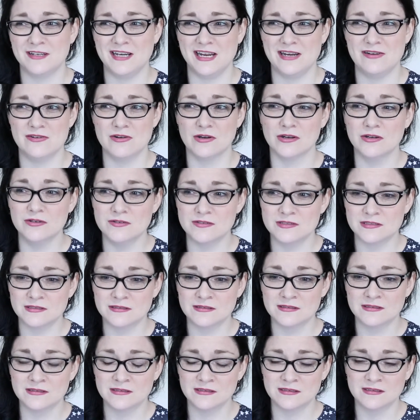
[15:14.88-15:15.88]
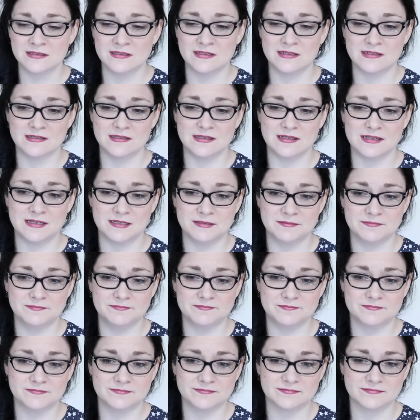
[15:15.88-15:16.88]
note.
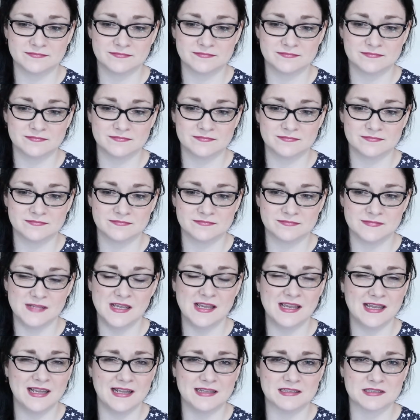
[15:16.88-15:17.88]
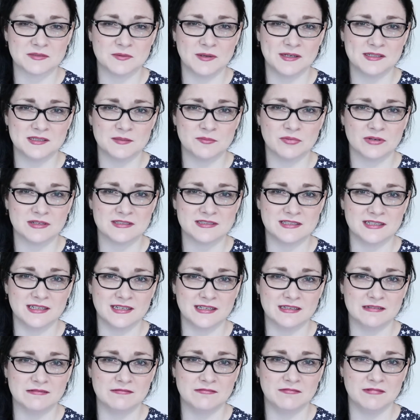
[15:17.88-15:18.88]
Yeah, it's quite
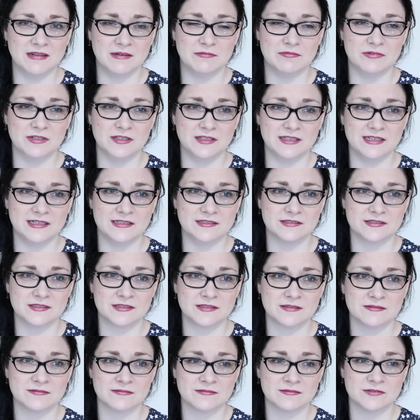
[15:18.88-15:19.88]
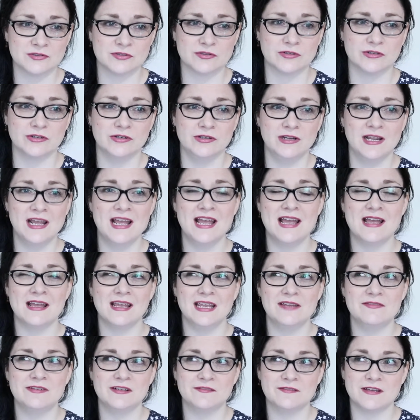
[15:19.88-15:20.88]
depressing. It really is true.
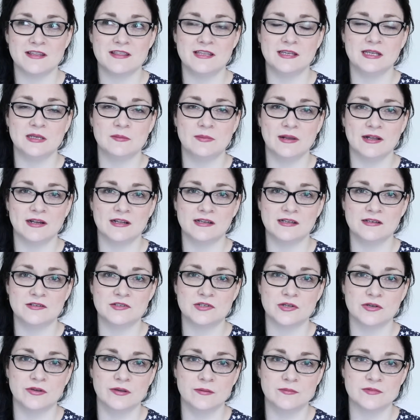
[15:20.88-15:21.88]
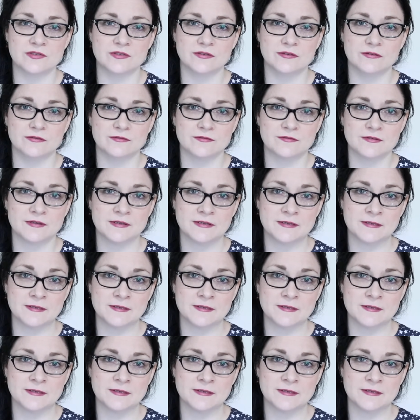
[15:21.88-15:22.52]
Even if I think about it in terms of